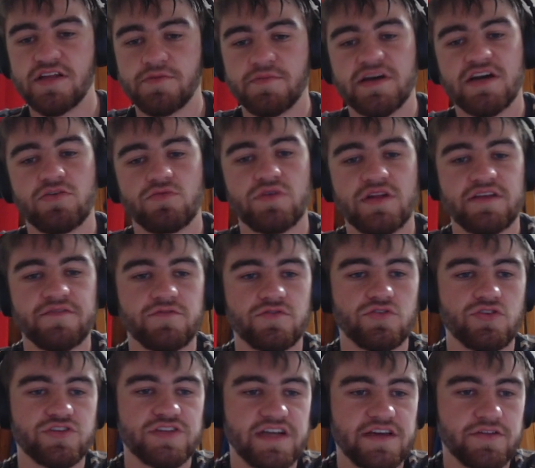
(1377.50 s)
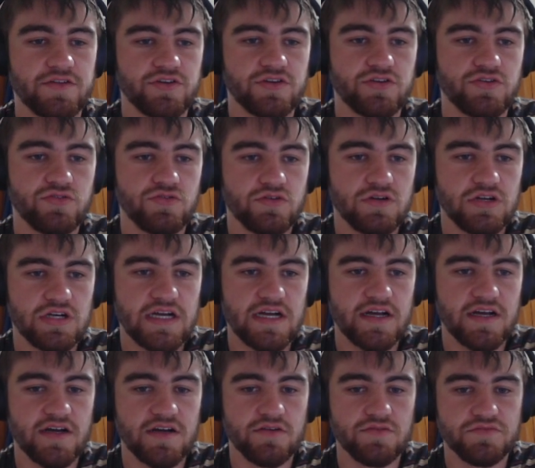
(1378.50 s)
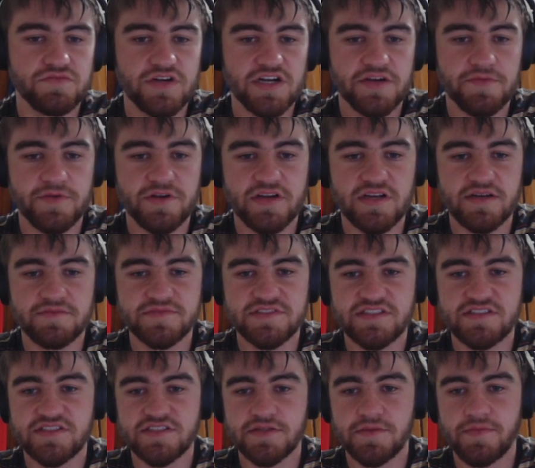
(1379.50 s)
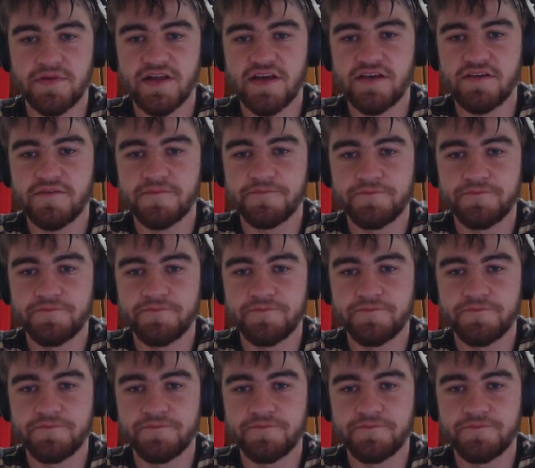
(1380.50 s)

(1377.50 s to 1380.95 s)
him out whenever another ruckman comes into the play.